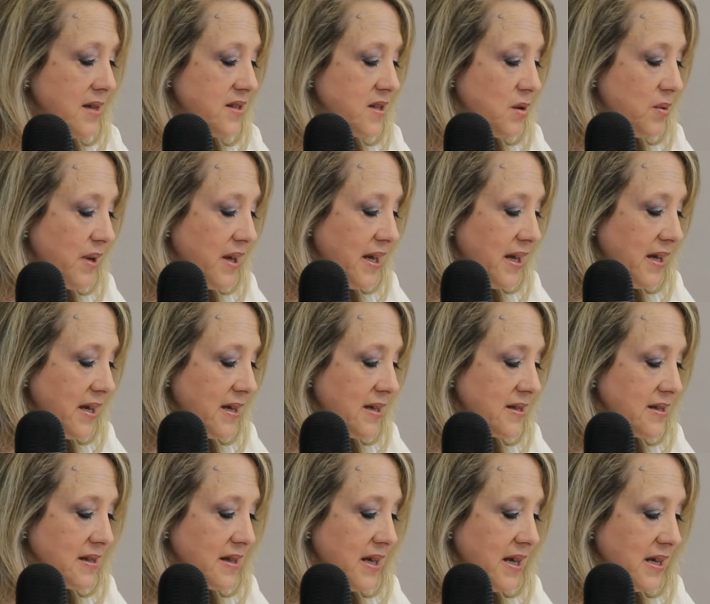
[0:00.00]
And so he
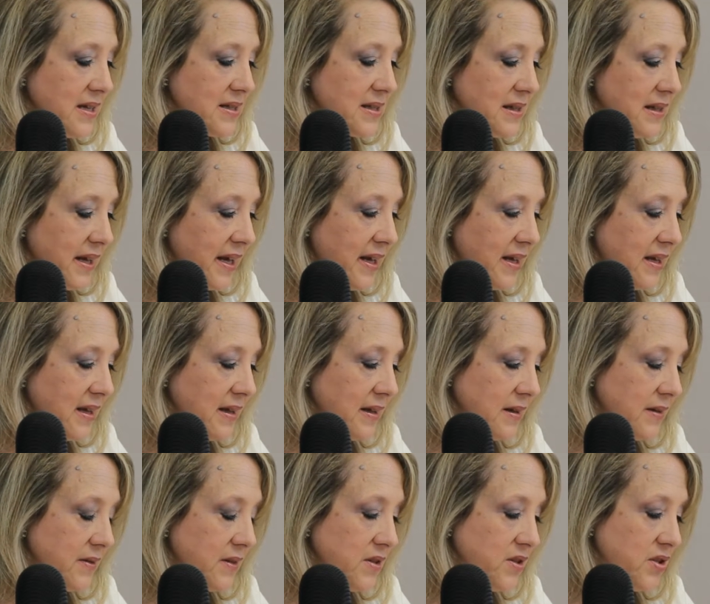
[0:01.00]
is
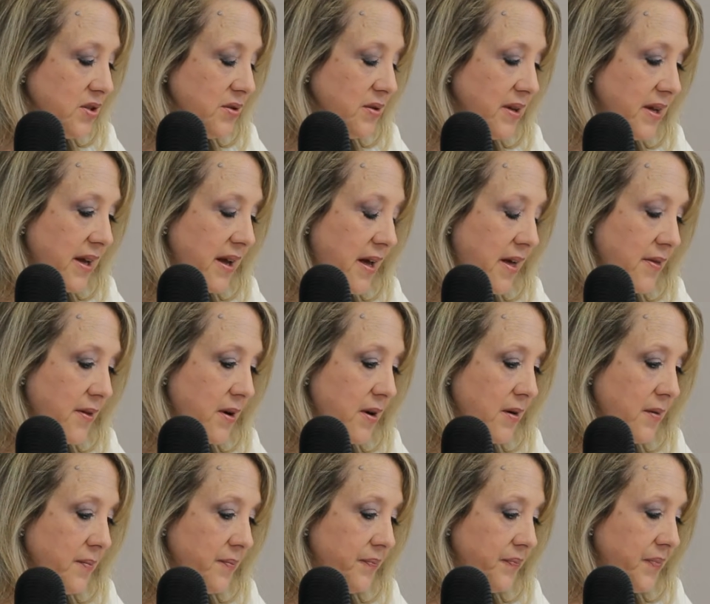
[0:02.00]
linking the two
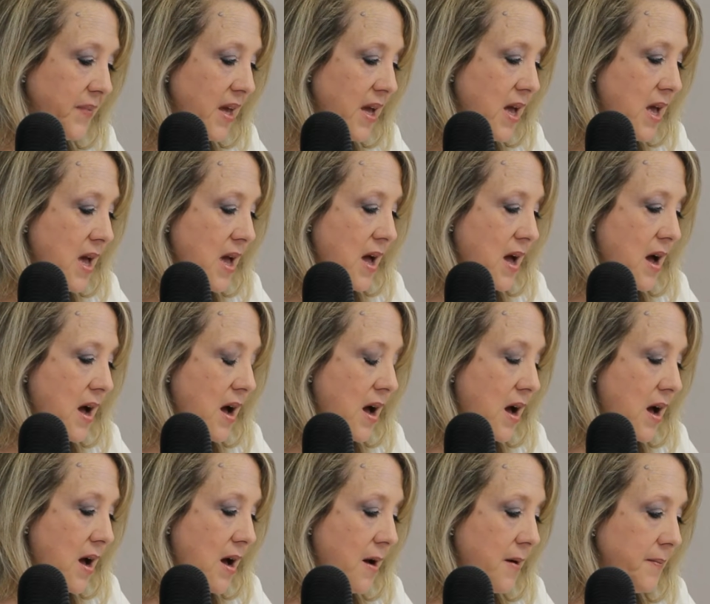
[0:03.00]
together.
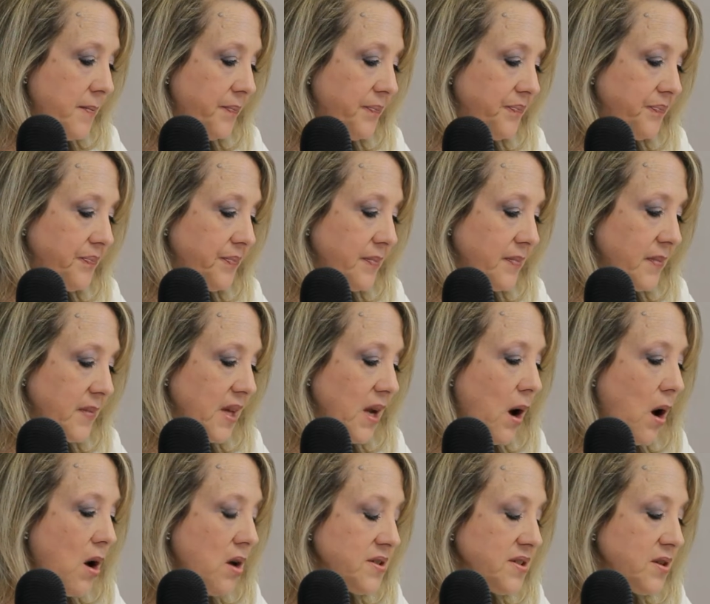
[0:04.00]

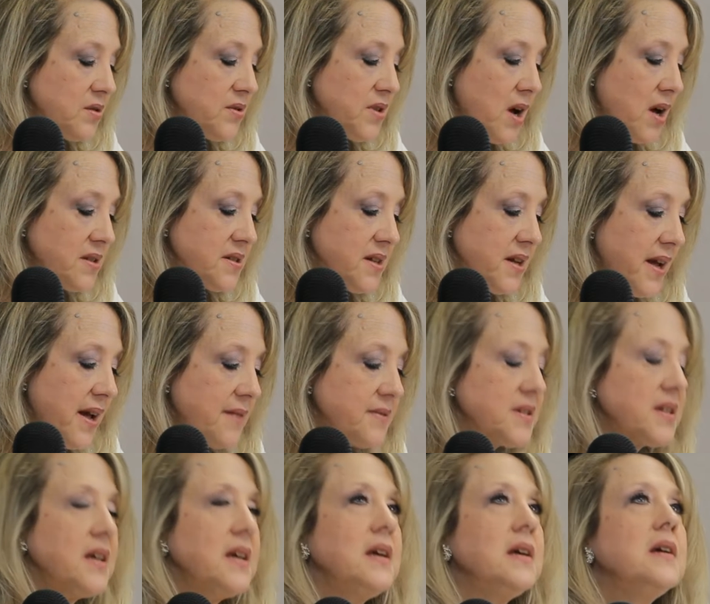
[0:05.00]
Also,
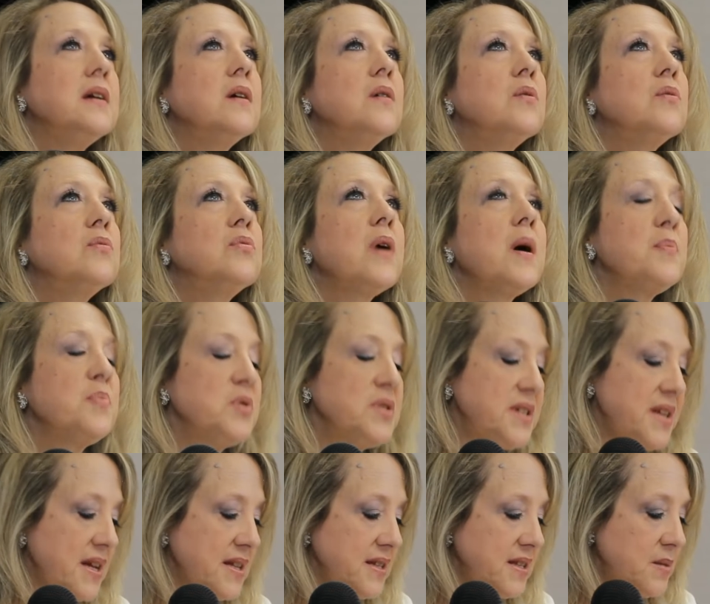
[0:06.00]
Dostoevsky
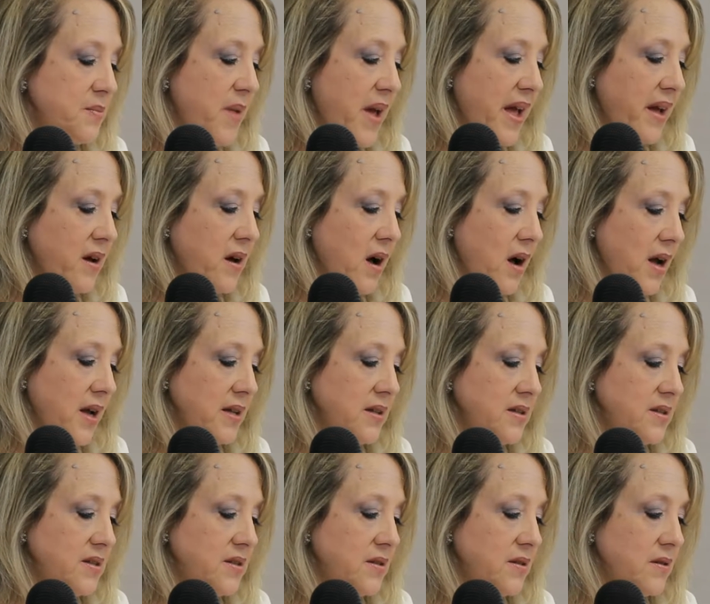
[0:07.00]
represents
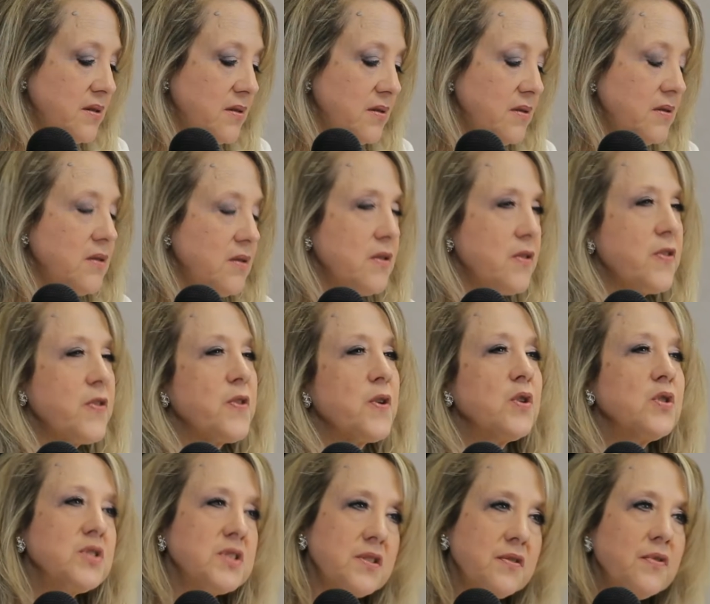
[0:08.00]
mankind's
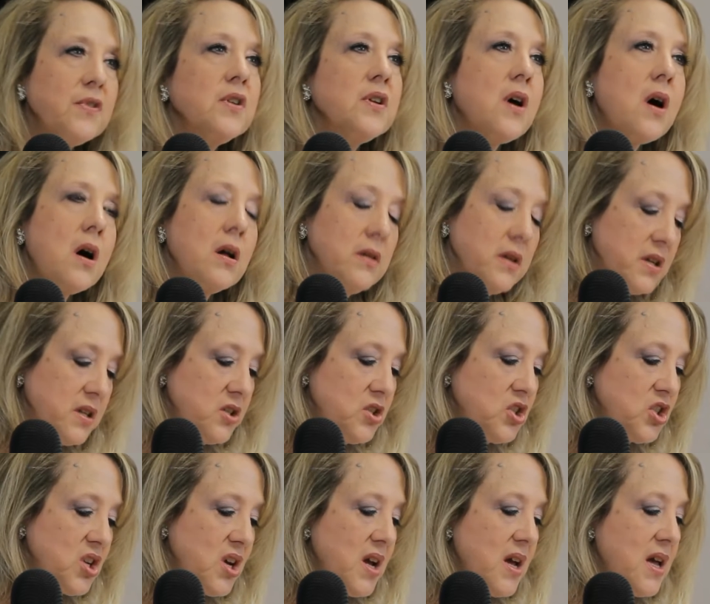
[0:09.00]
thirst for
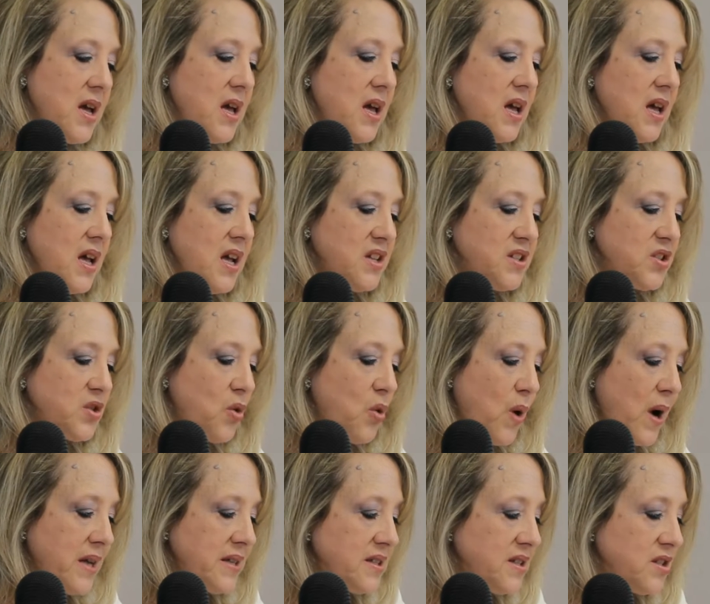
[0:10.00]
knowledge, his
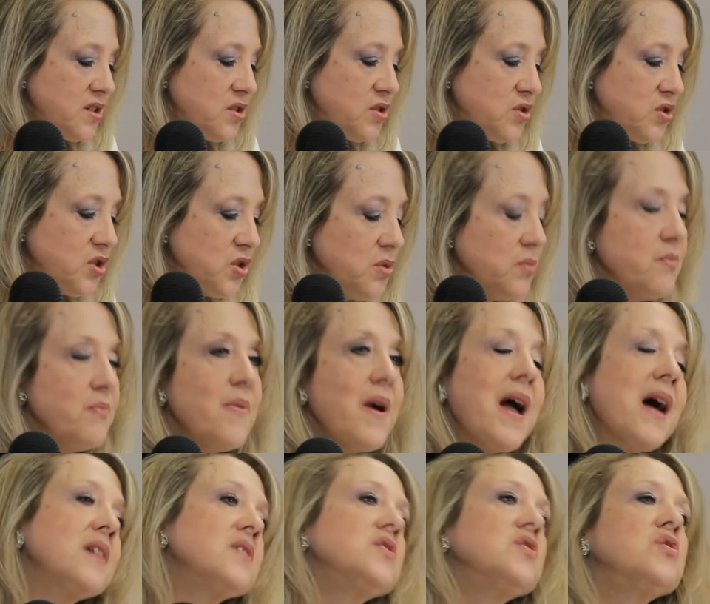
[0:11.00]
quest to
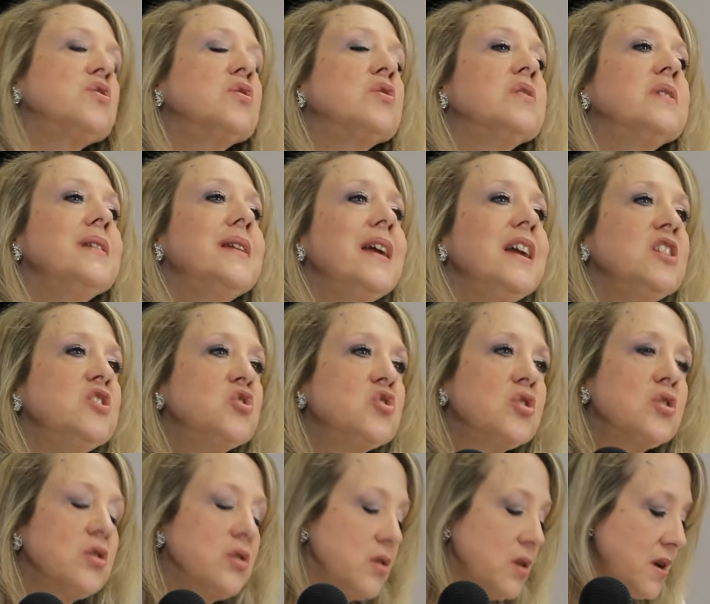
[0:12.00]
master
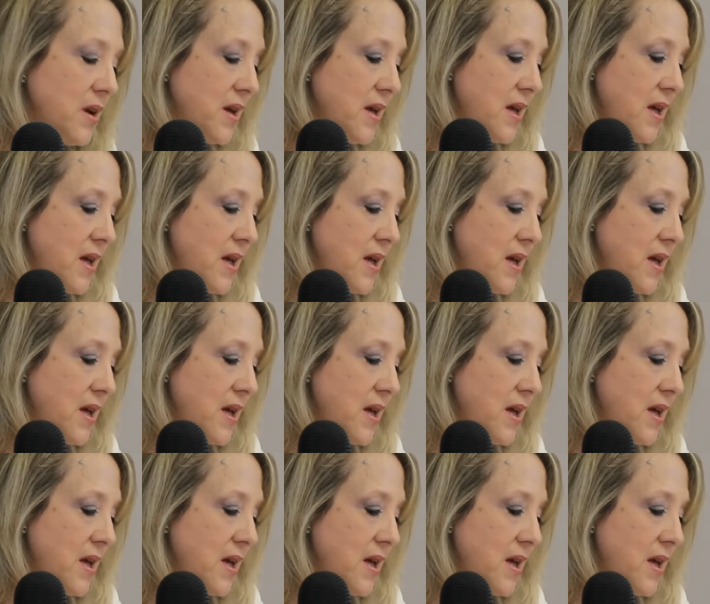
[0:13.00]
nature,